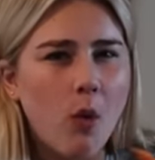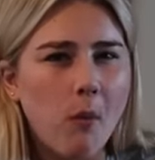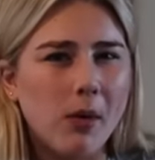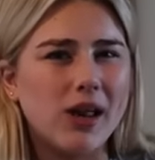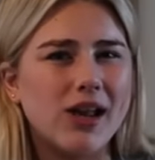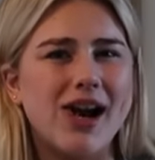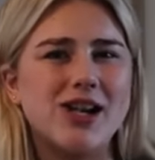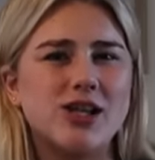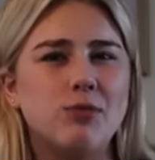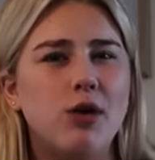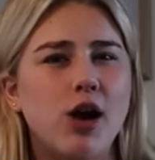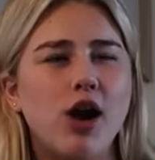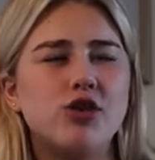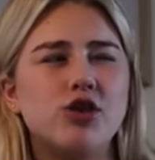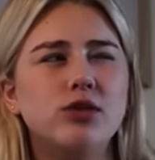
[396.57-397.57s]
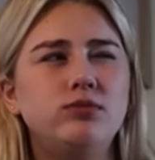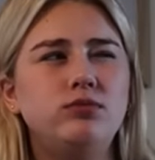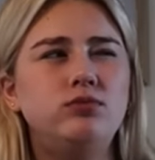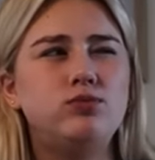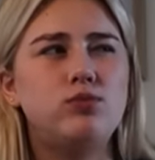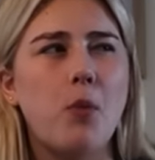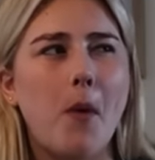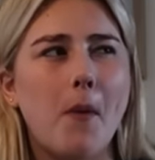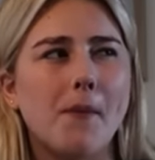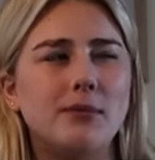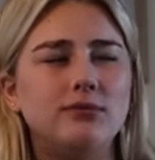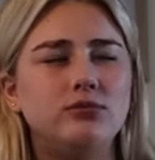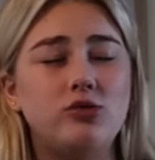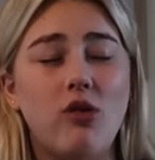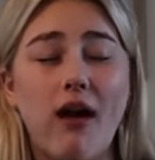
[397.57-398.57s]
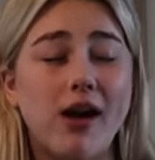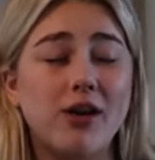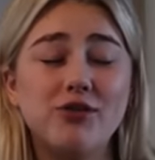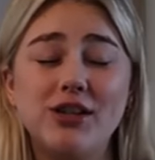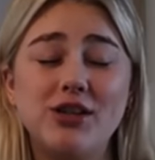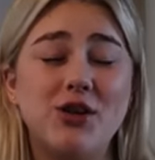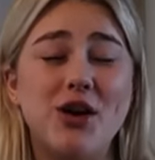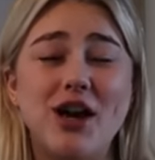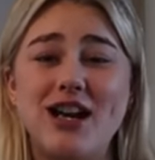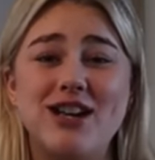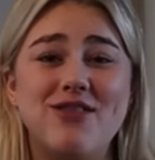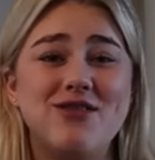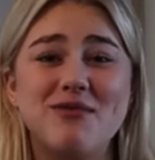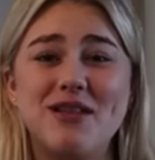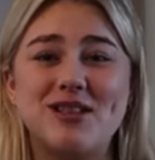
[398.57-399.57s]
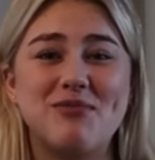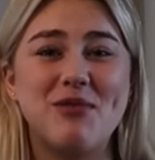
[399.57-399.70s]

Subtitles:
But like as a person, I don't really know any of them as a